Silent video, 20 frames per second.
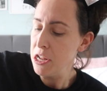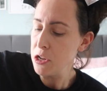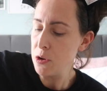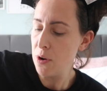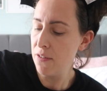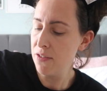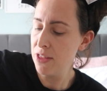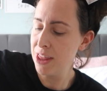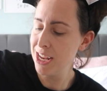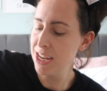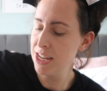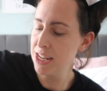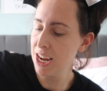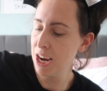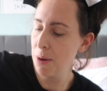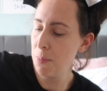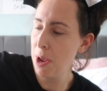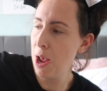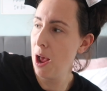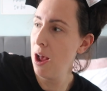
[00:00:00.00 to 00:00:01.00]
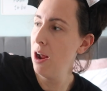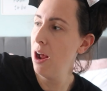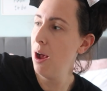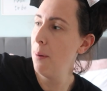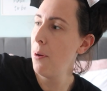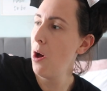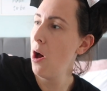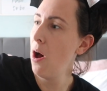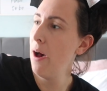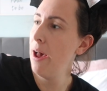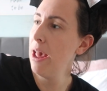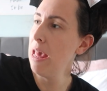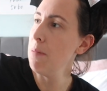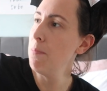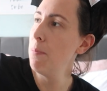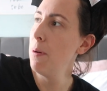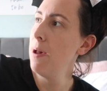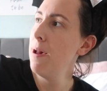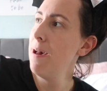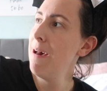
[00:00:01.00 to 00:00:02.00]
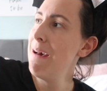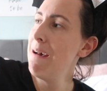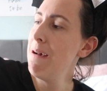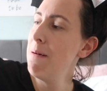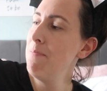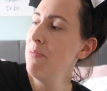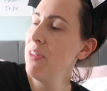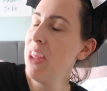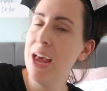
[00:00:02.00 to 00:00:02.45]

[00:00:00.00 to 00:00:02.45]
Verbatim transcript: So everything's going to be hung up high, but um,